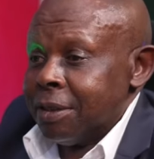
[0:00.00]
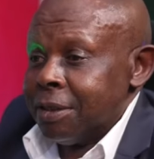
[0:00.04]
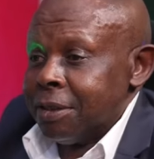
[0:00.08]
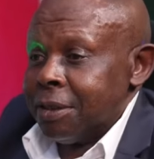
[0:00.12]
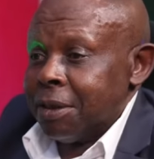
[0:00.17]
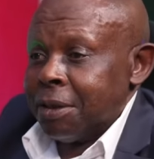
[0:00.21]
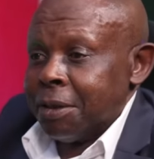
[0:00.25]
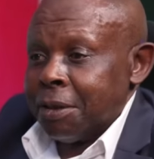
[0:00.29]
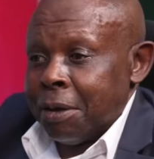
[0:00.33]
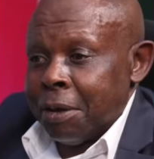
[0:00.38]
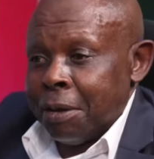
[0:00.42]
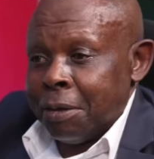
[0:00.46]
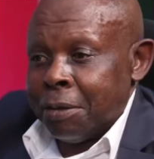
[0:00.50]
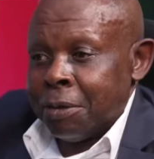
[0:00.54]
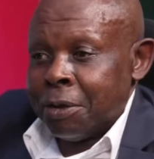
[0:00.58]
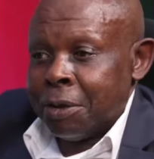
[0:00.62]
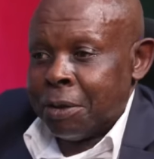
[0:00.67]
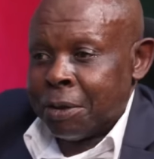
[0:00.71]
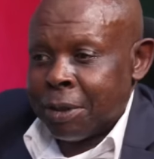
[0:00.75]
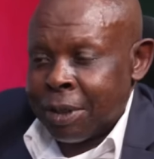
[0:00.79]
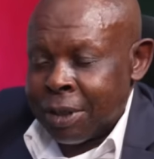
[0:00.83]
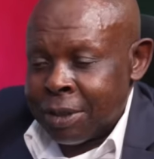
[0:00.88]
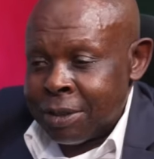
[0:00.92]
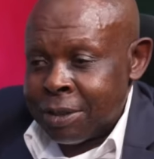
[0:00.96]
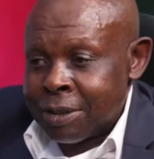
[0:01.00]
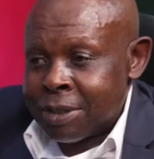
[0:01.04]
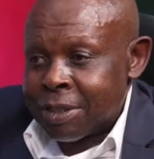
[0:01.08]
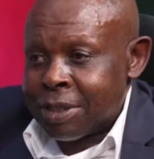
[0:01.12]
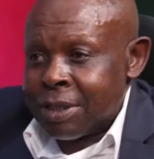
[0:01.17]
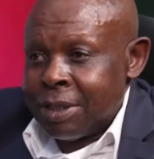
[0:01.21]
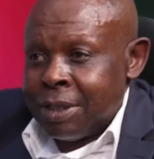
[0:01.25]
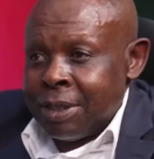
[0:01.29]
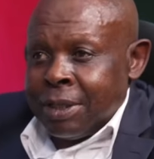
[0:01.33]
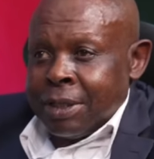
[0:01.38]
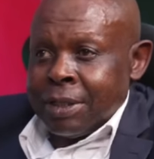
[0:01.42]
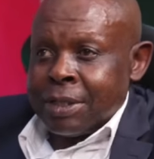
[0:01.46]
You know, you can
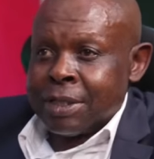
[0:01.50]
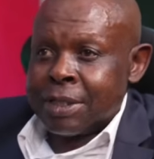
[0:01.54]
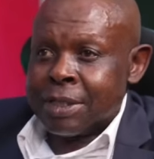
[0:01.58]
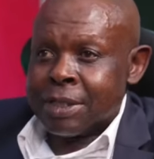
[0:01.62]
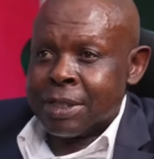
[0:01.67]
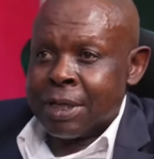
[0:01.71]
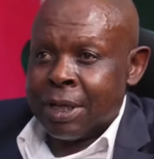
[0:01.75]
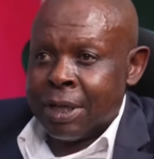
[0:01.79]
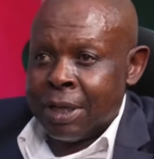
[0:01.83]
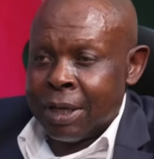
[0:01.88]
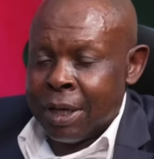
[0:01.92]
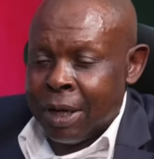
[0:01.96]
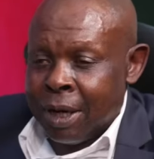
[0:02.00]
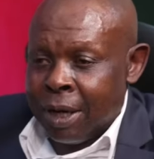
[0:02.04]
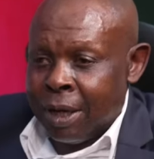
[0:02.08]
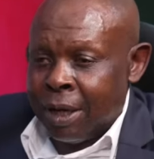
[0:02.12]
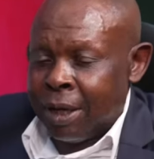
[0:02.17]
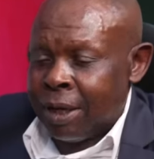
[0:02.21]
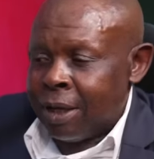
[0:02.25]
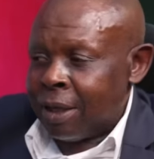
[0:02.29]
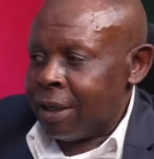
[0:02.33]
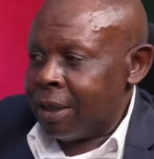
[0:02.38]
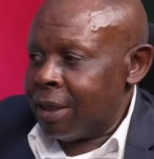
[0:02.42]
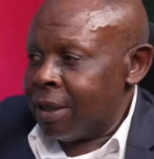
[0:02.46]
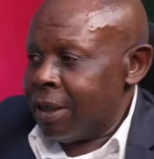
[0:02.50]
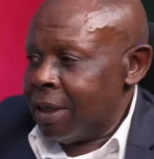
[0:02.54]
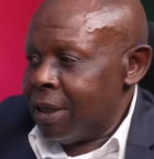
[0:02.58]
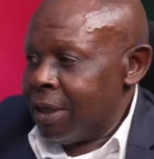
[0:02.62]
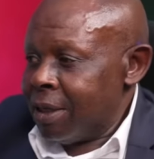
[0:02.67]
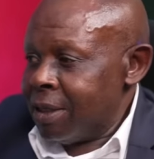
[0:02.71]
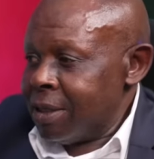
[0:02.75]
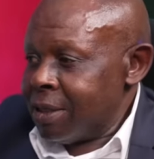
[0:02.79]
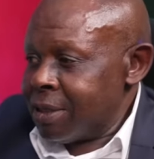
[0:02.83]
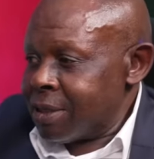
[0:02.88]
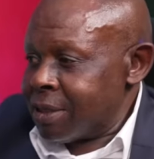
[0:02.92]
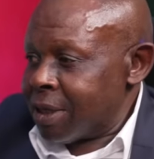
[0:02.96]
see this is a young
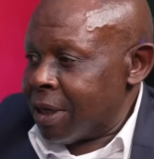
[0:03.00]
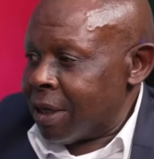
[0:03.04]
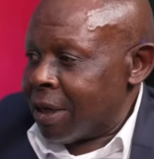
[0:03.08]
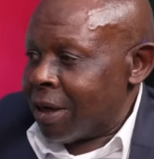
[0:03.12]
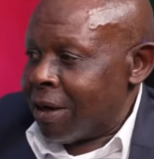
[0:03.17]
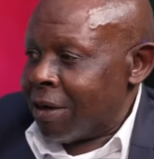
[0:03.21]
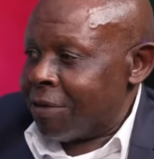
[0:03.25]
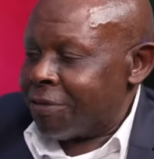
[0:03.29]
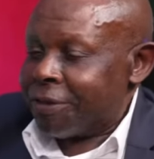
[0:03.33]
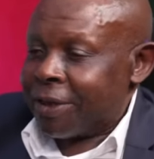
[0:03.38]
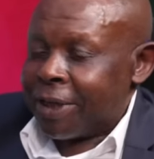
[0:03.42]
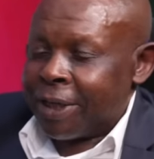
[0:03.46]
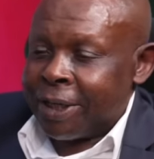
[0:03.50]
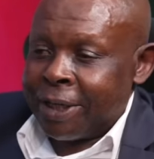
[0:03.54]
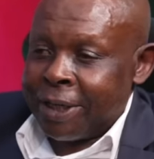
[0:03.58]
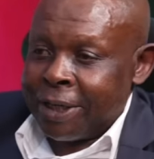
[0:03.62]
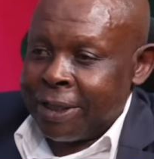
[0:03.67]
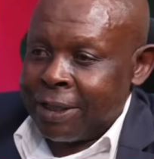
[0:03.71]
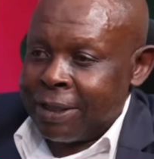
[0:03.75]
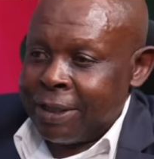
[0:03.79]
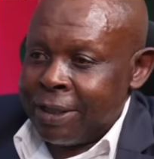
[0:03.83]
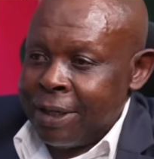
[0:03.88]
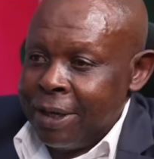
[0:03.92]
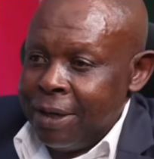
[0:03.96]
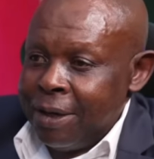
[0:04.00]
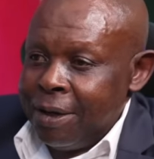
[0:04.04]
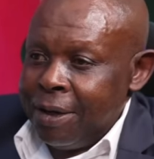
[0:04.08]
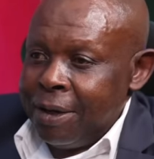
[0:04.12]
South African